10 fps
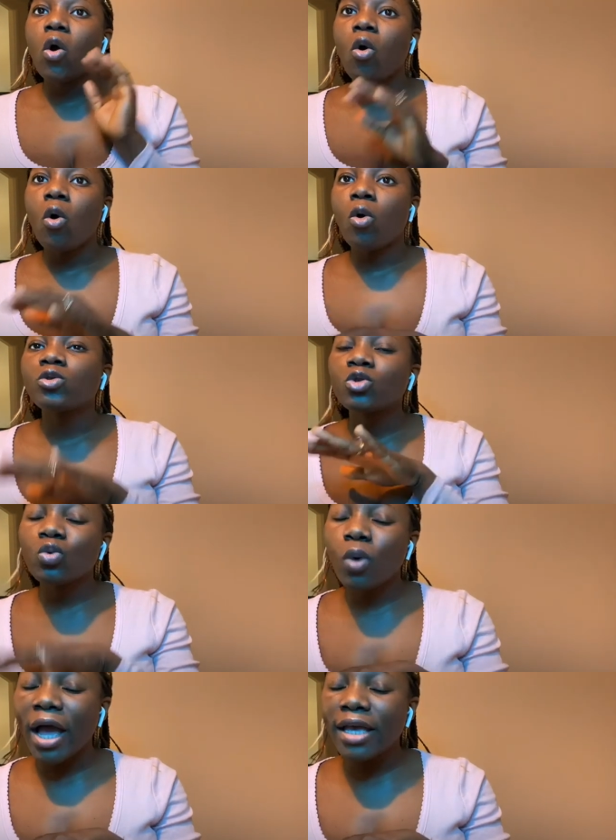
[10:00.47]
or
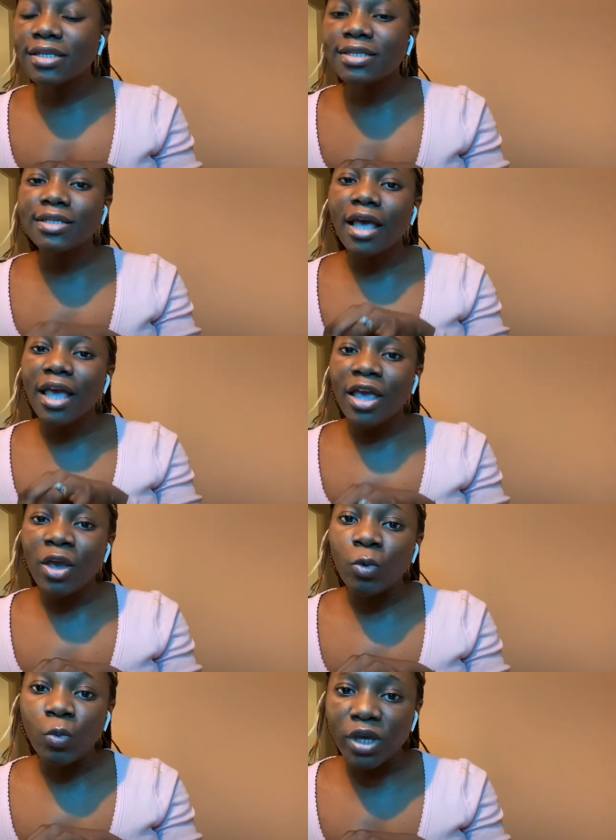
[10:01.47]
twice a
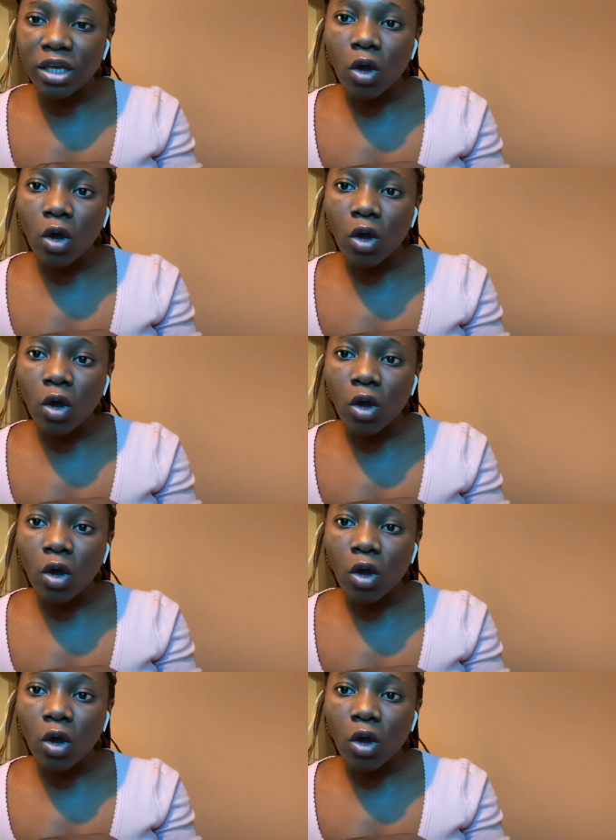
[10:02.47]
week.